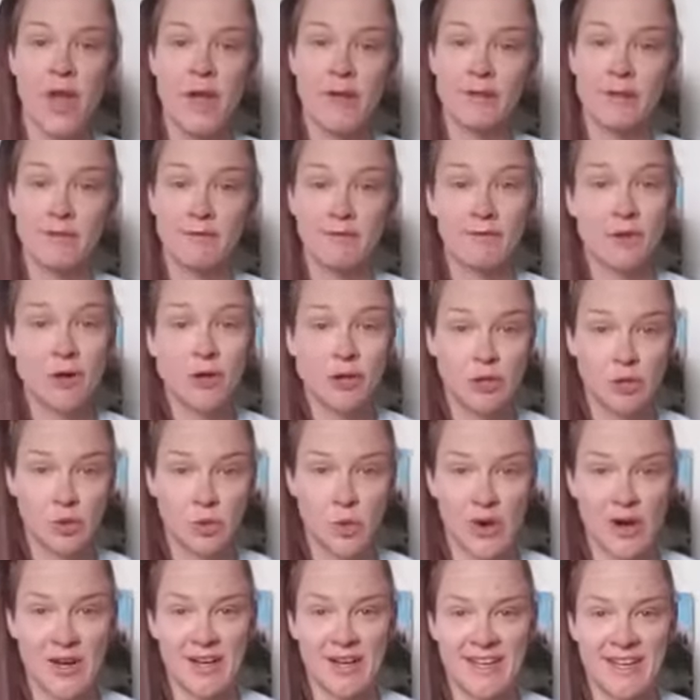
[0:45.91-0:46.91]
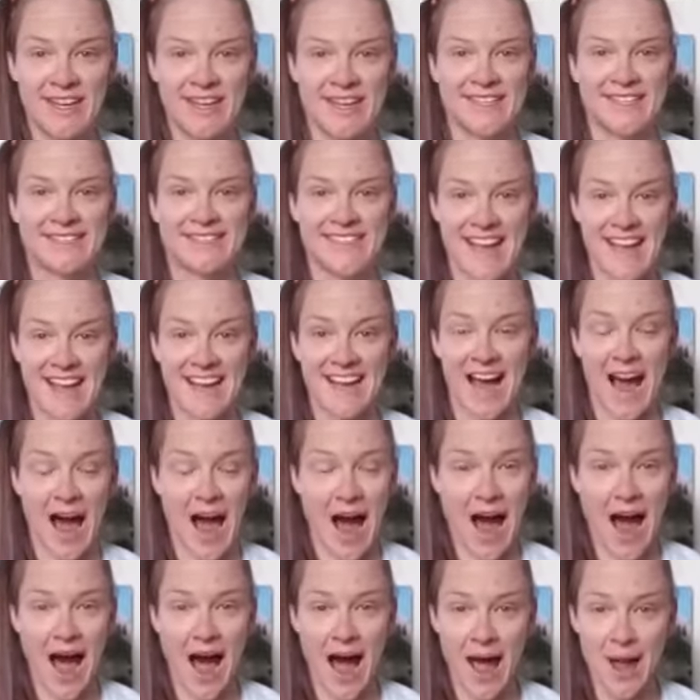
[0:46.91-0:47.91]
The first one is an
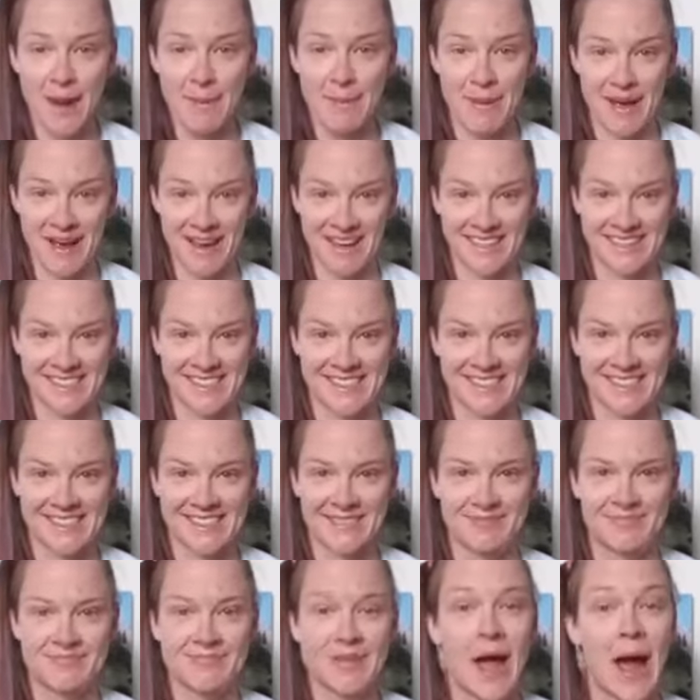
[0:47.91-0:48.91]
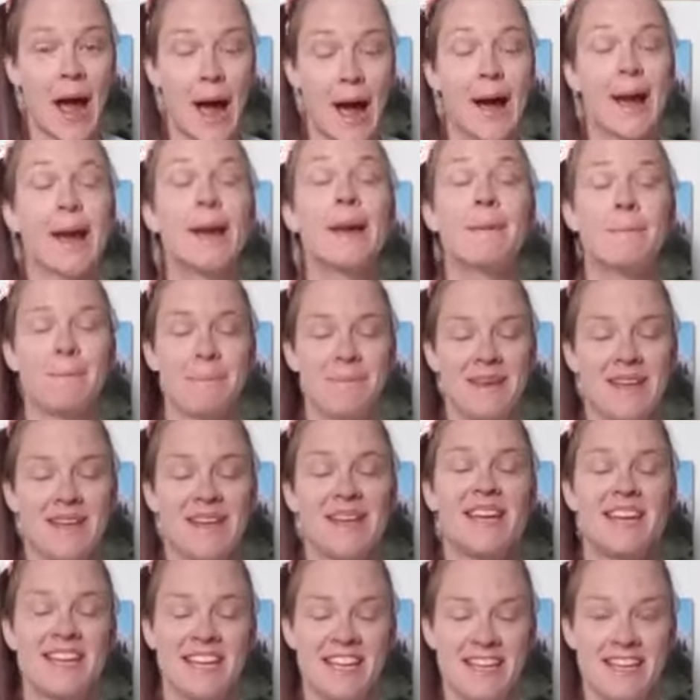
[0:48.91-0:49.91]
ibex.
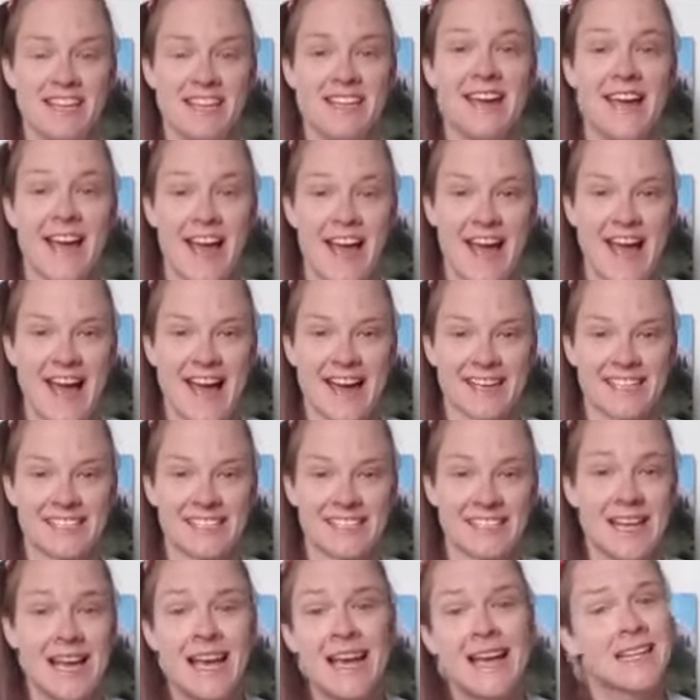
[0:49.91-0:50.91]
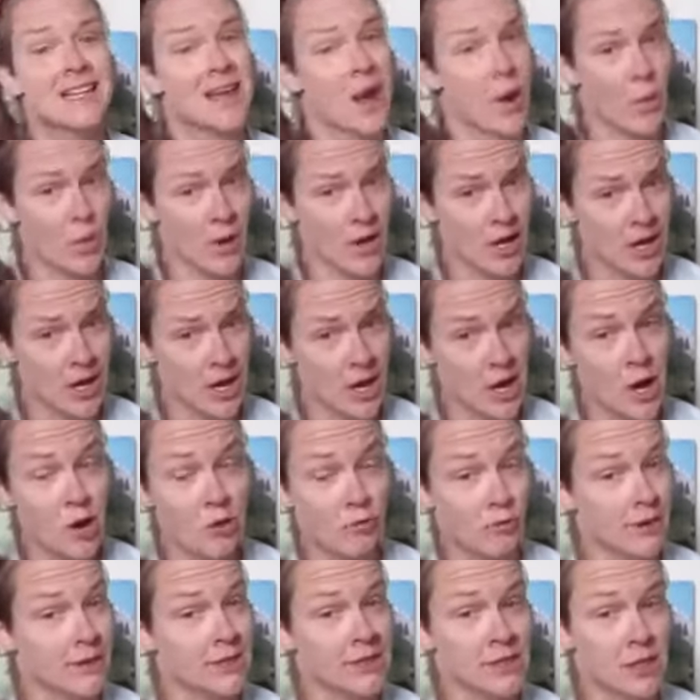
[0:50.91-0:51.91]
I-B-E-X. Now, we
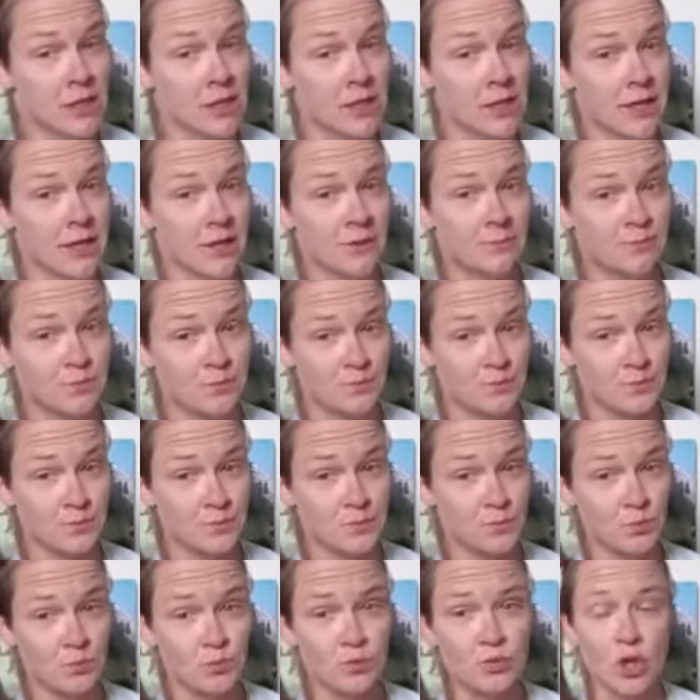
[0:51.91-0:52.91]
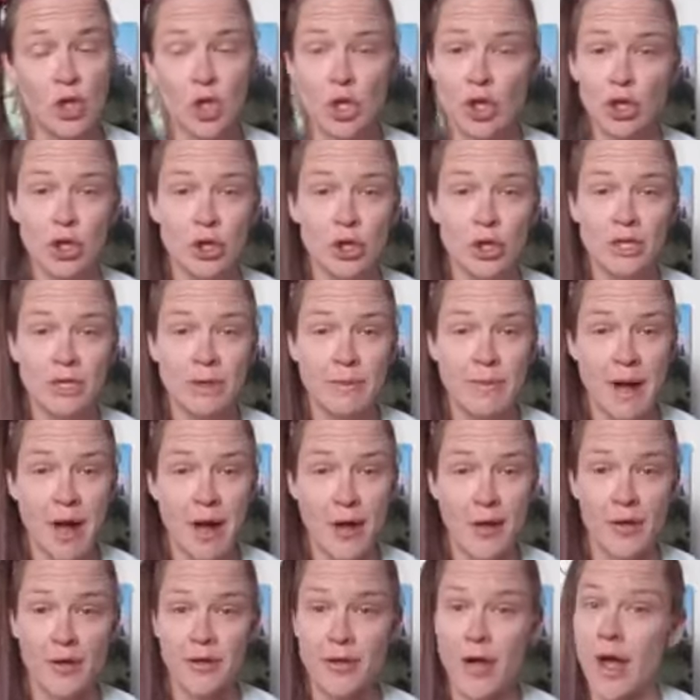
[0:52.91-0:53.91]
recently learned
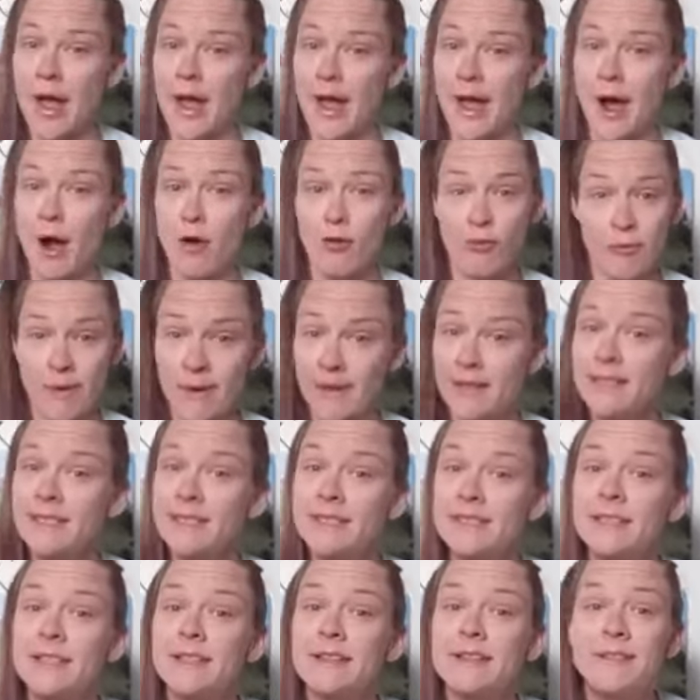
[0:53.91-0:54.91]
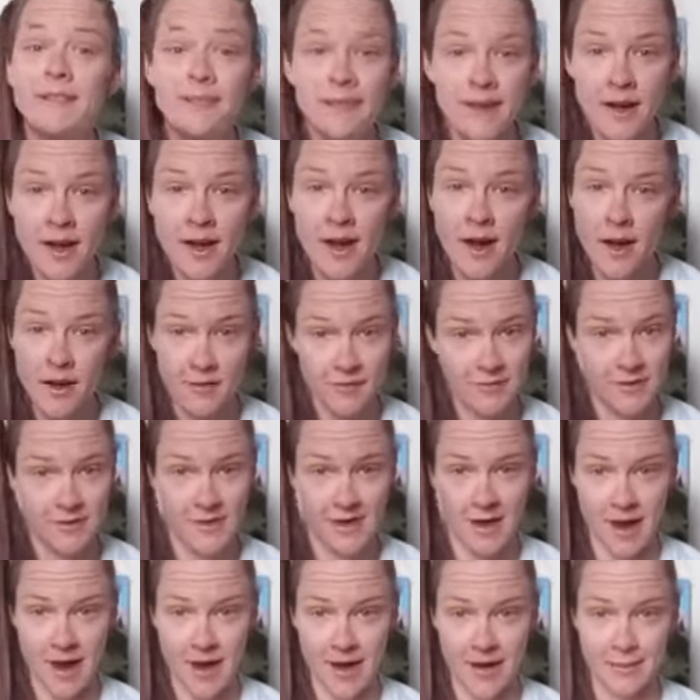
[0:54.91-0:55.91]
about a relative of
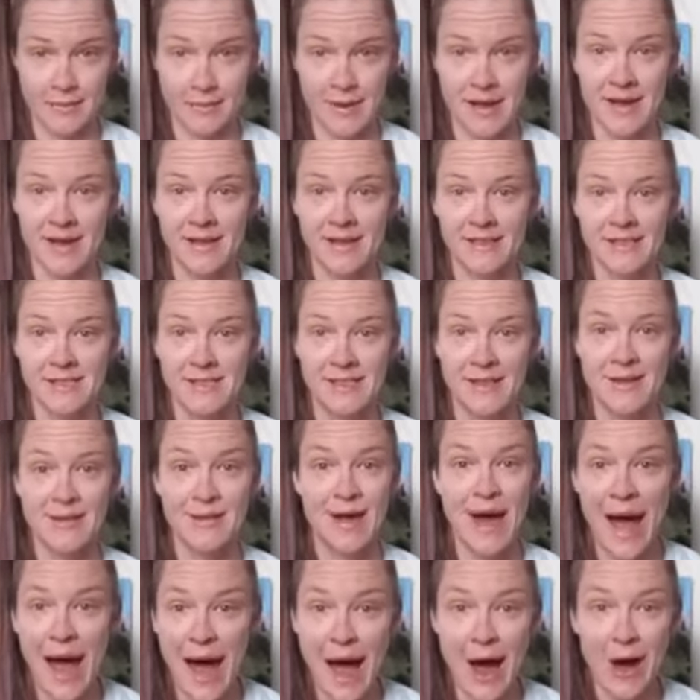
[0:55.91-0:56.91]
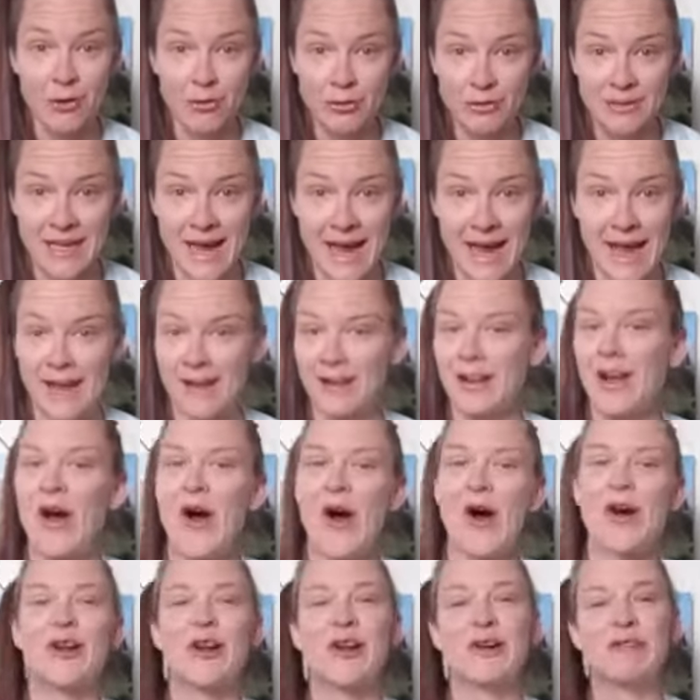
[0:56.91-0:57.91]
the ibex, the oudad,
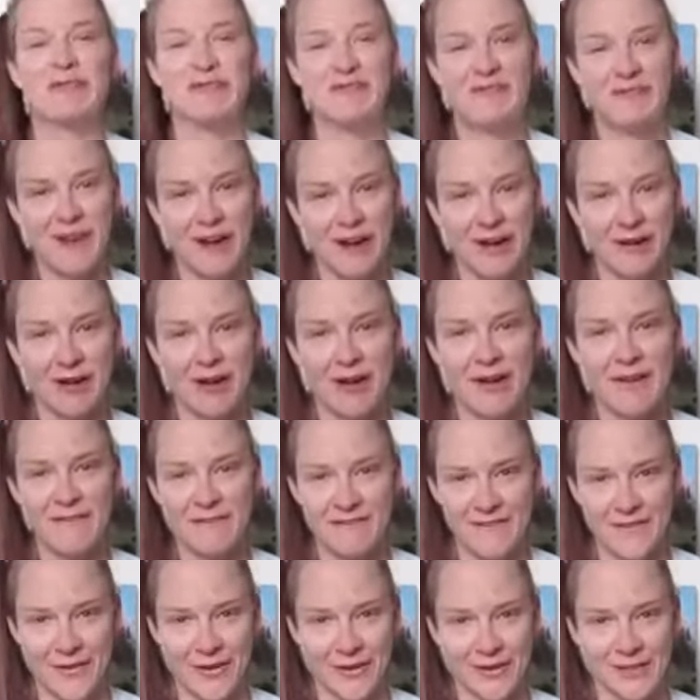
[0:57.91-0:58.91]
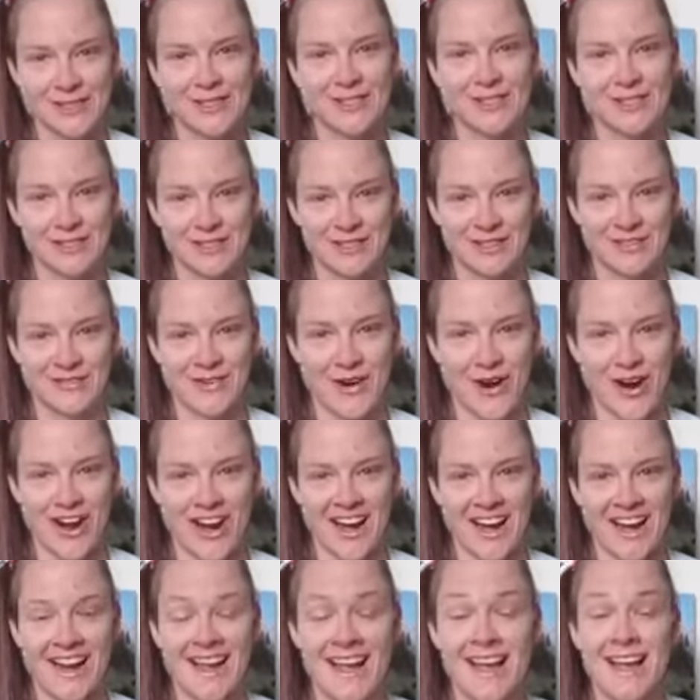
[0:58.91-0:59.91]
on our very first
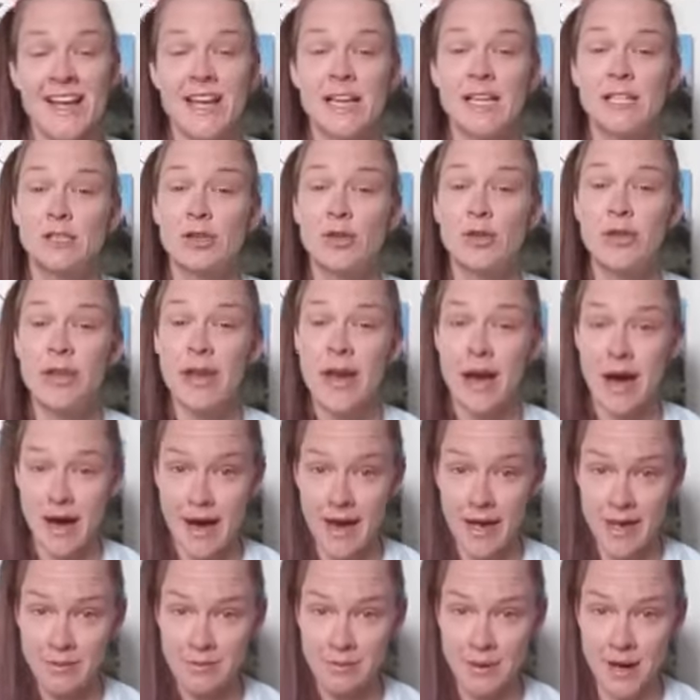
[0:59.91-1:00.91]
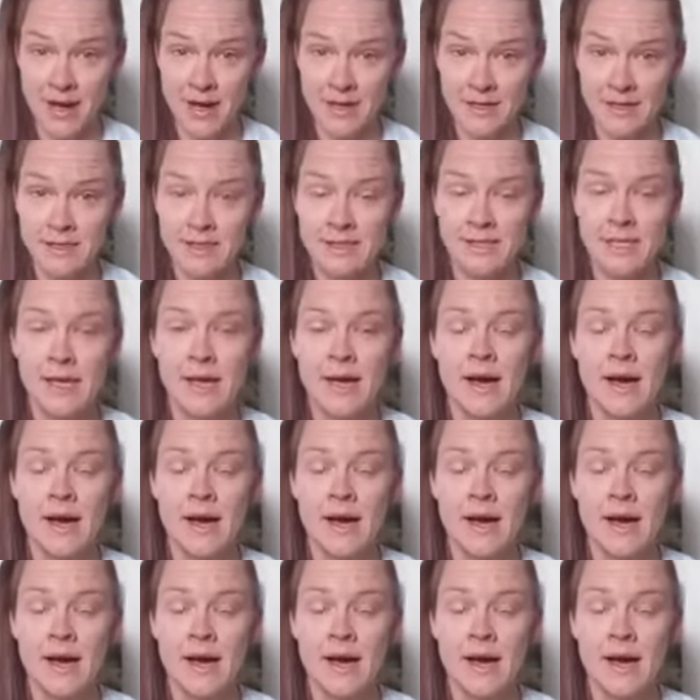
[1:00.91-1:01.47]
safari. So the ibex